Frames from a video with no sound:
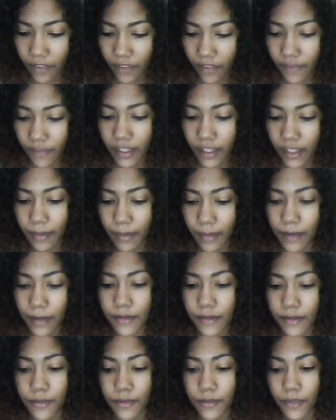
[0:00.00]
thinking
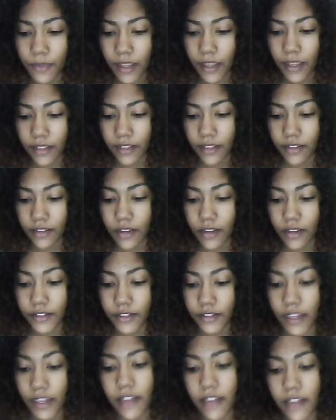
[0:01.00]
about some things that I could
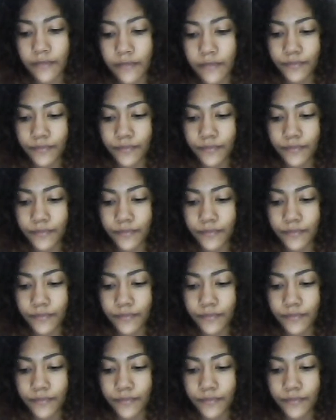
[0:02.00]
say,